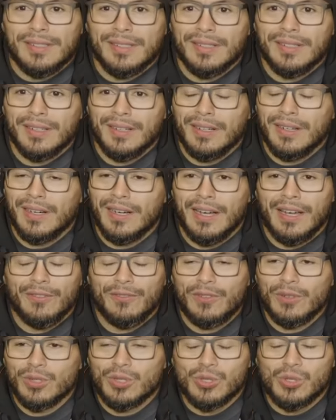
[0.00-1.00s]
Oh, I
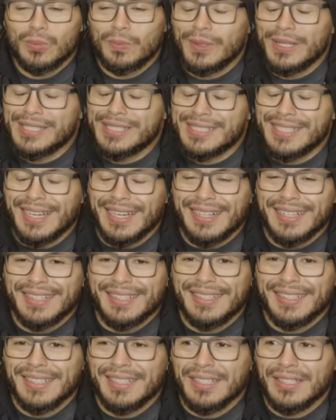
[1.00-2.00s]
feel super excited. You
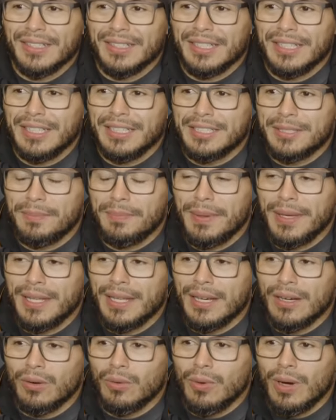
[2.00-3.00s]
know, it's been
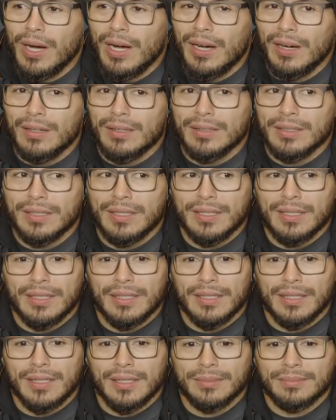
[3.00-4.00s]
a
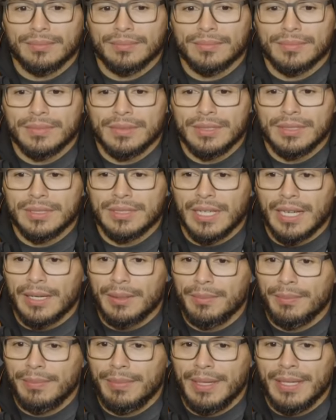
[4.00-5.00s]
while. It's
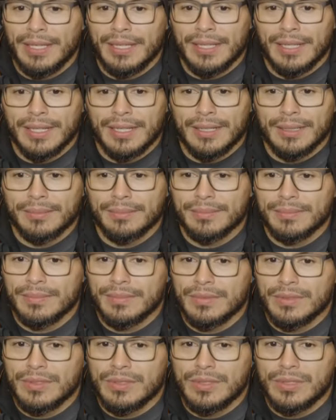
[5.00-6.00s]
like been
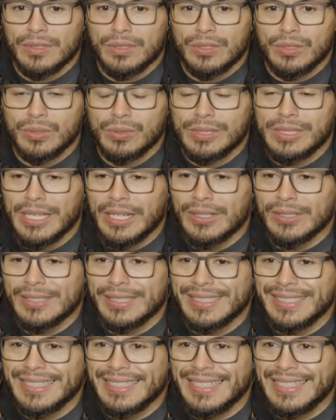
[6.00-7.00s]

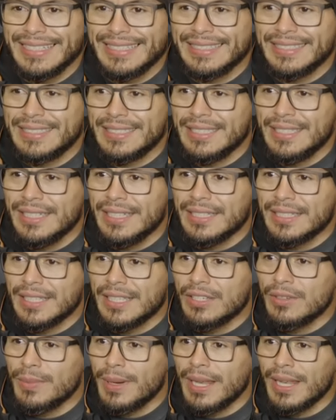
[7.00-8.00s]
2019, I
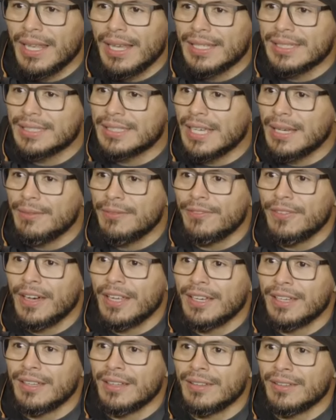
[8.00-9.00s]
think, my last time
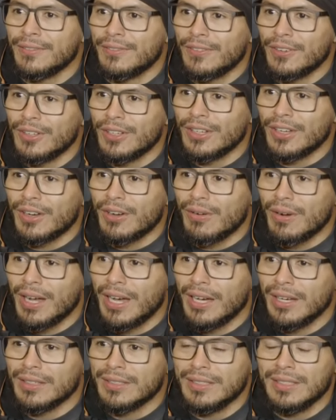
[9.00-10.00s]
fighting on the front of the
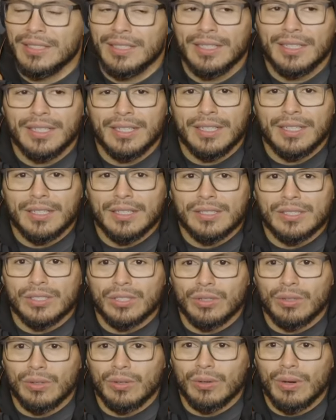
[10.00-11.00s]
crowd.
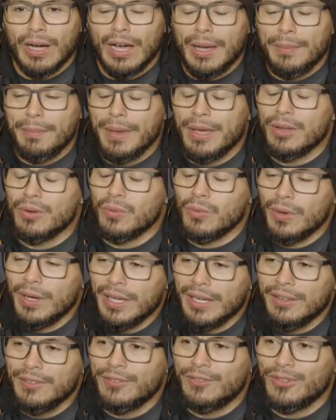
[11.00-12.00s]
So I've been
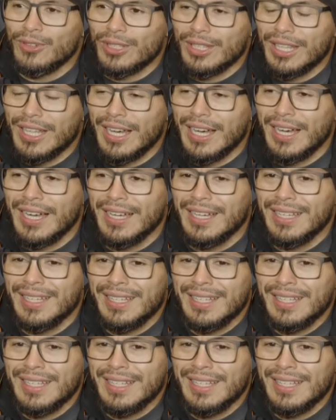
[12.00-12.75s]
waiting for that.